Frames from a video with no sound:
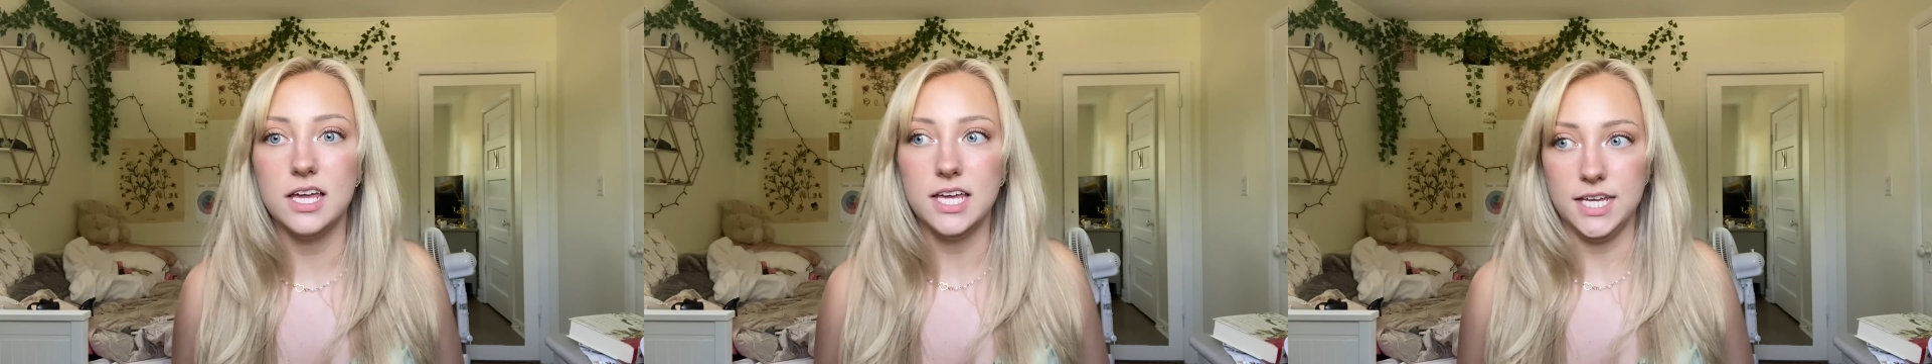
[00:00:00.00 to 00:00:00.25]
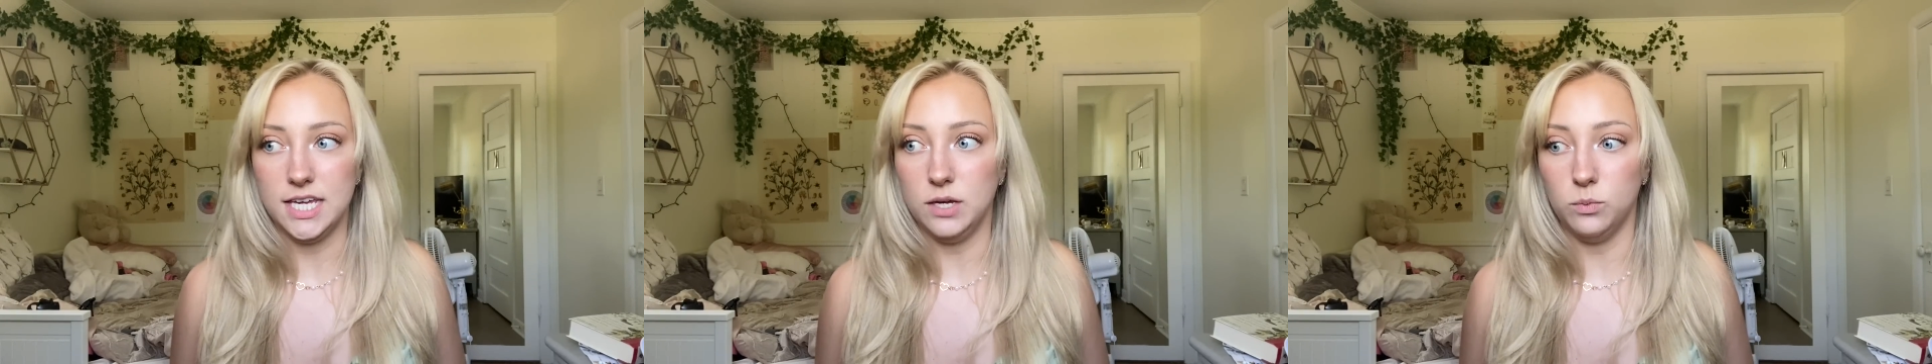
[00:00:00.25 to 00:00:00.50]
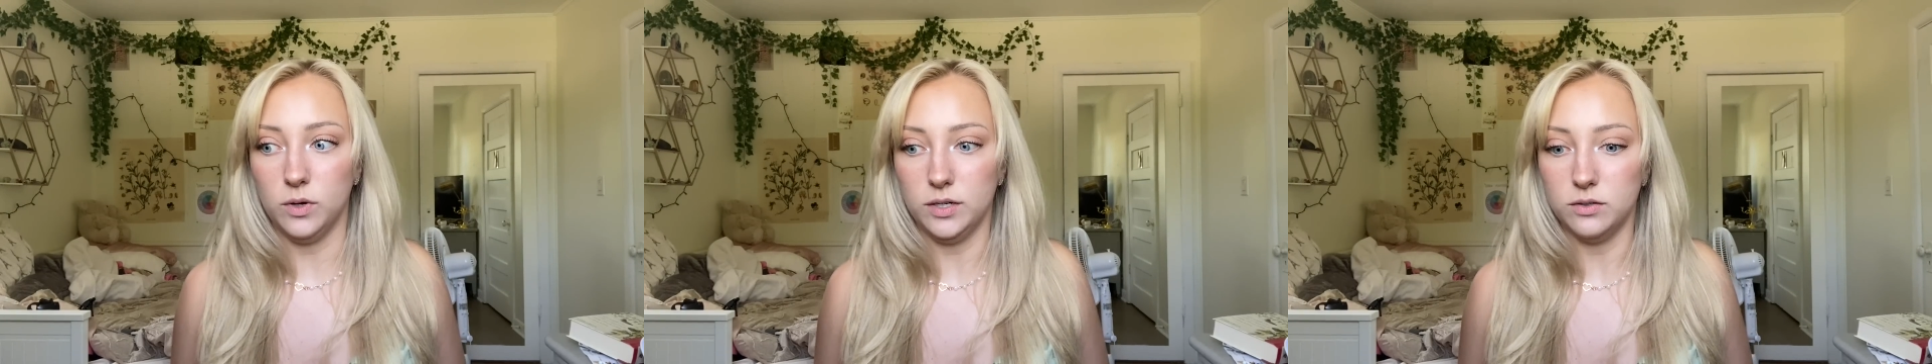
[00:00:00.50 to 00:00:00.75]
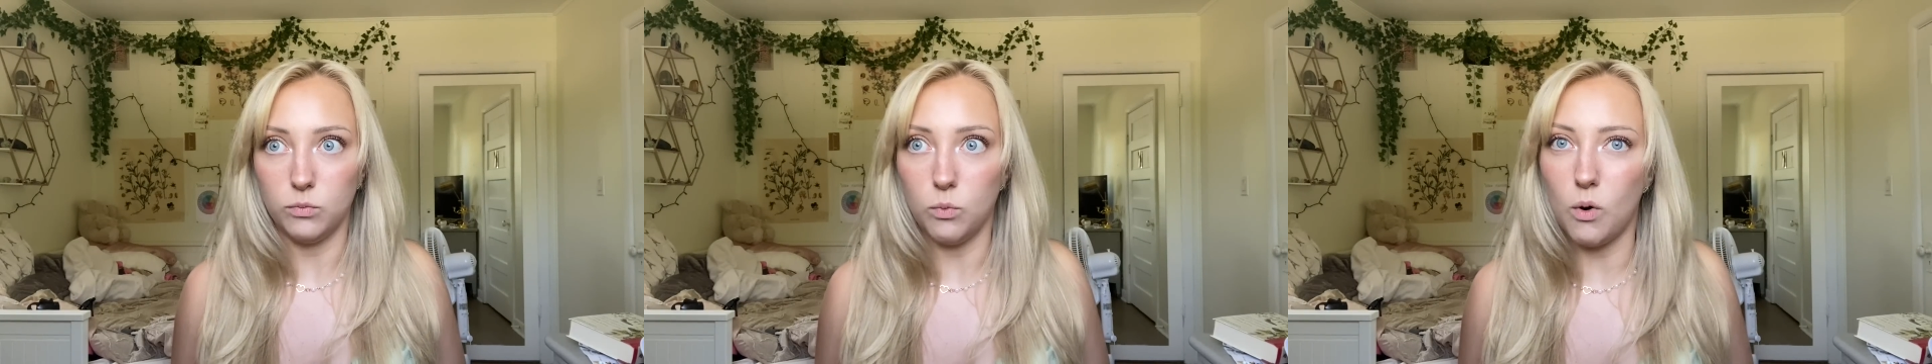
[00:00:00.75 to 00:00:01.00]
he would
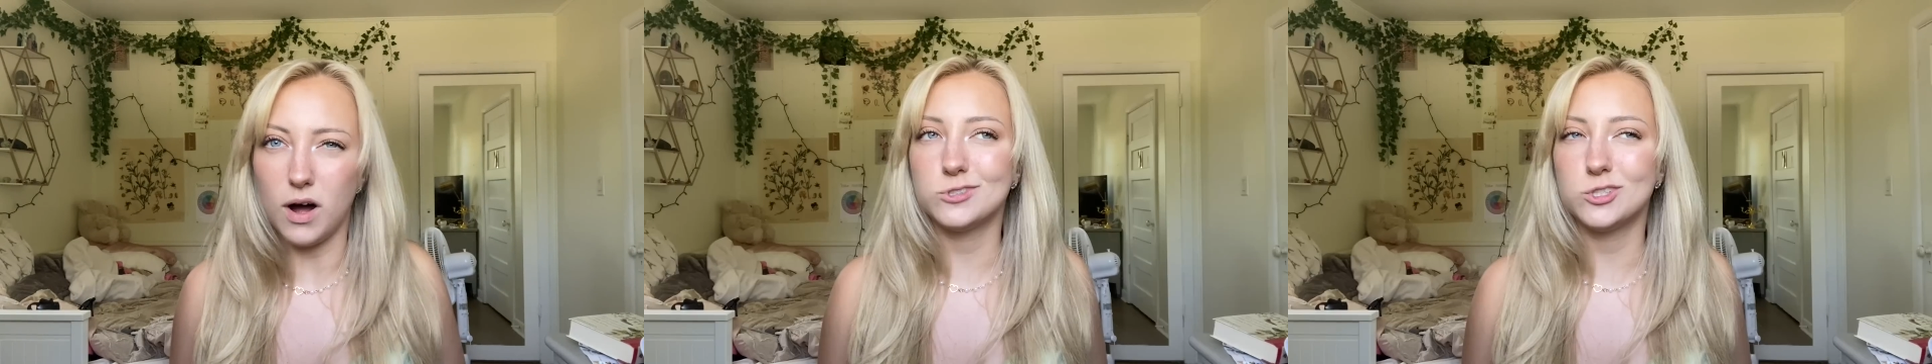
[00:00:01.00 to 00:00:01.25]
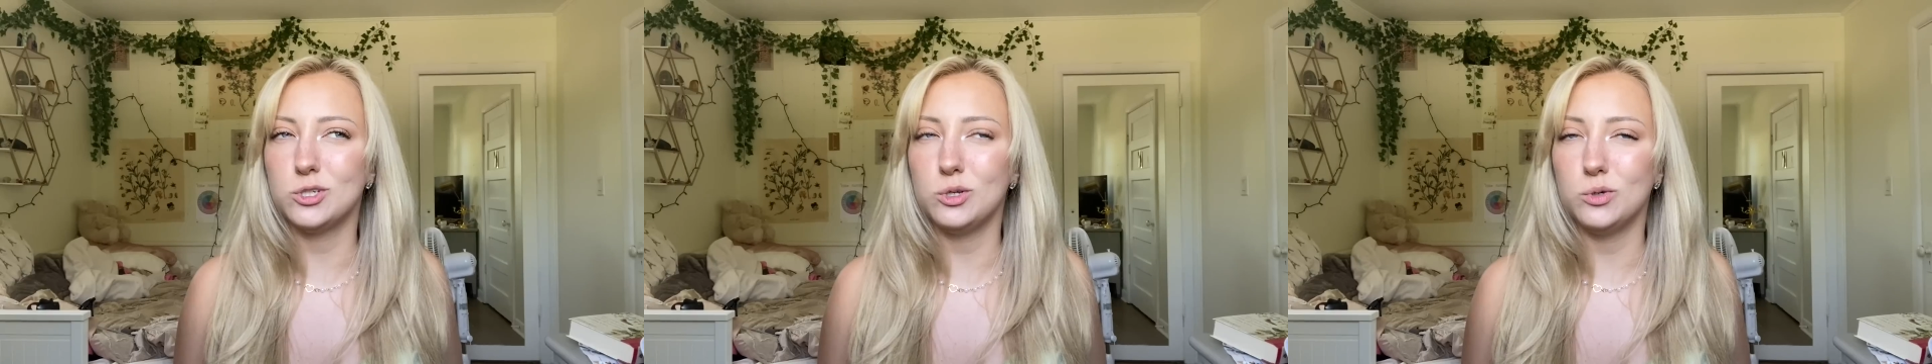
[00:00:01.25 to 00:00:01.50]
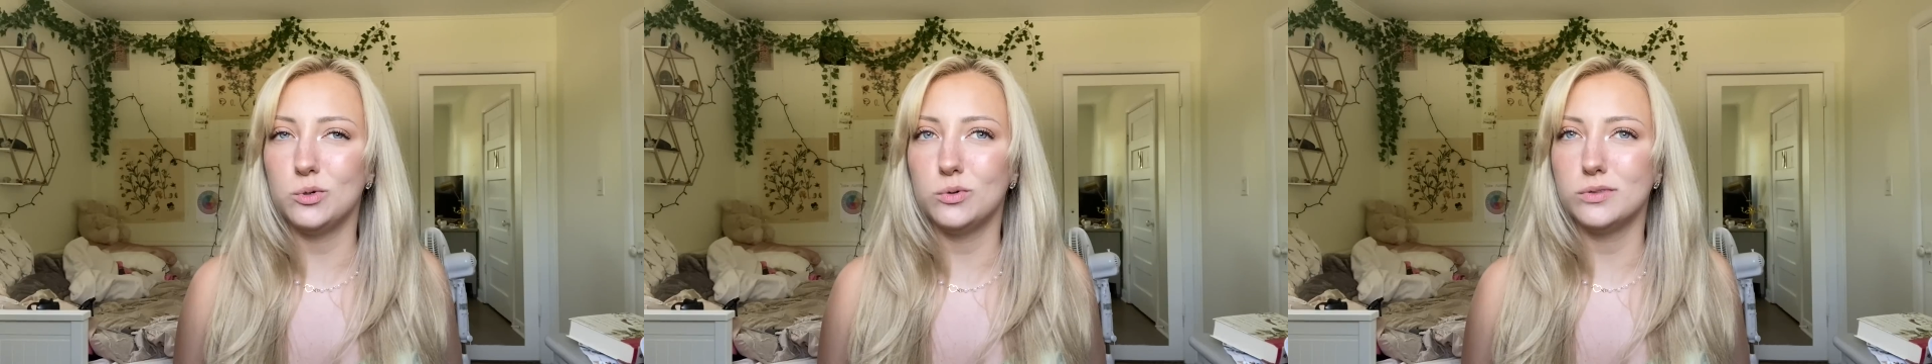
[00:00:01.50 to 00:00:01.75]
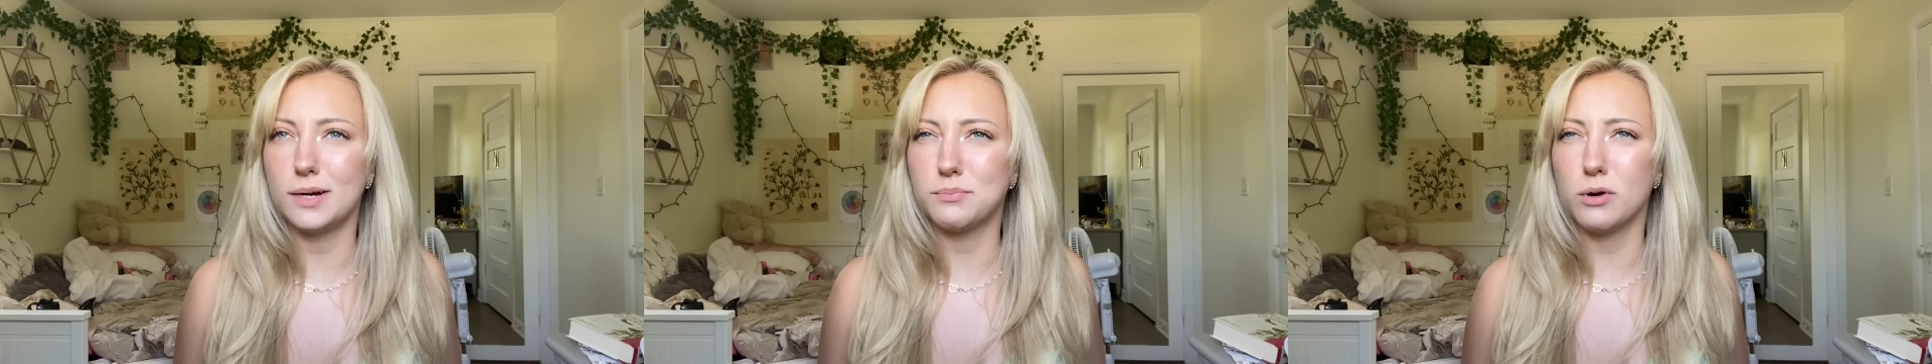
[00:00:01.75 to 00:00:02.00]
want
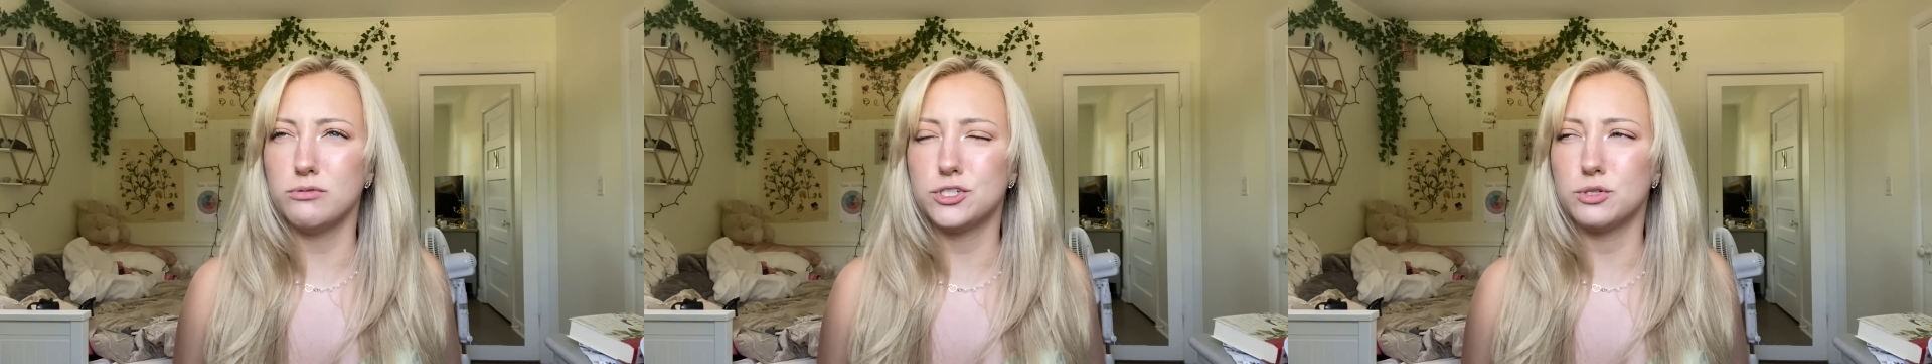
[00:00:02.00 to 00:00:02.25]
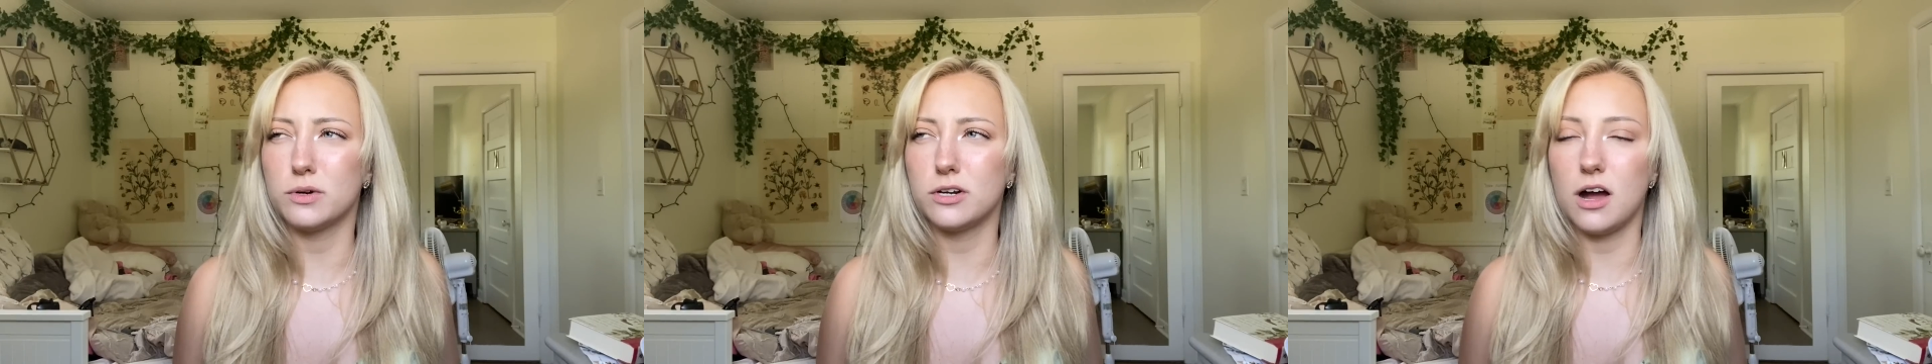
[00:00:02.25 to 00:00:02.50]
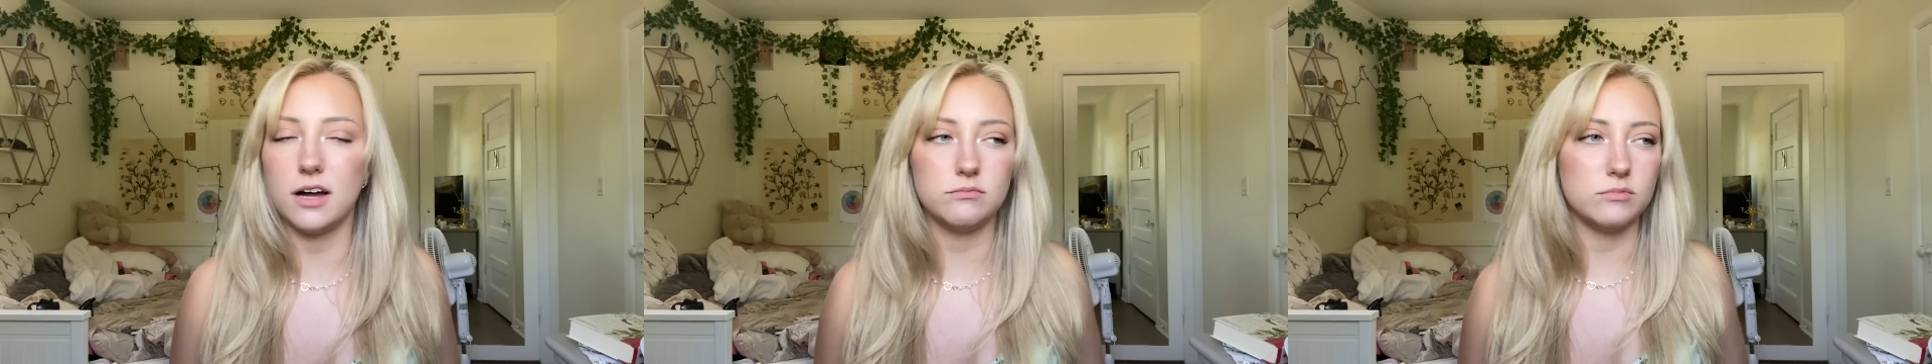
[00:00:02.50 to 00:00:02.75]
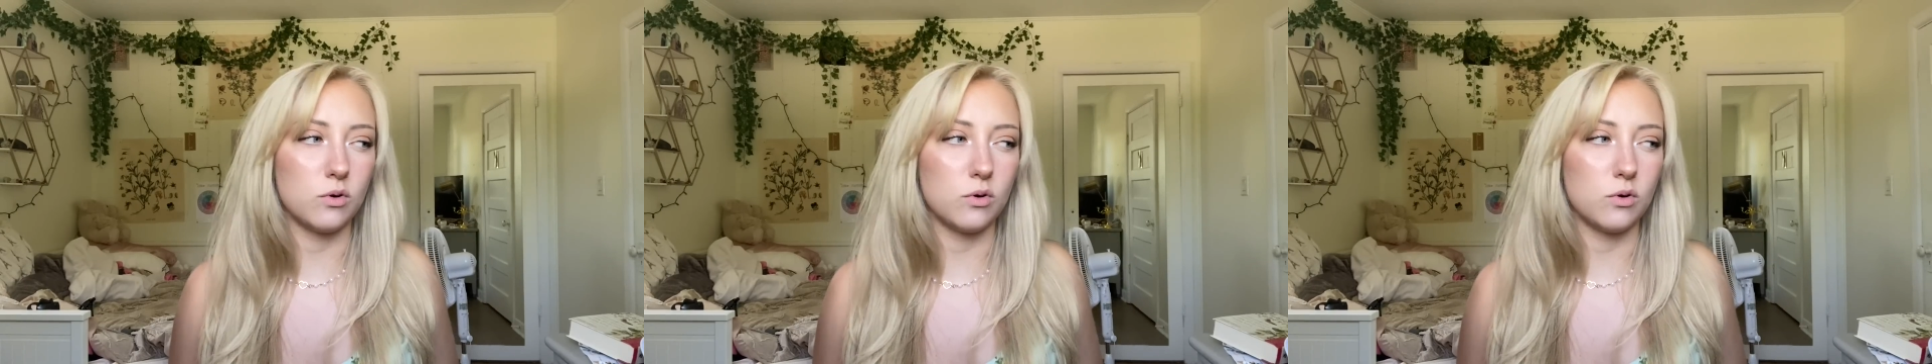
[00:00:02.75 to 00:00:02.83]
to approach you or not,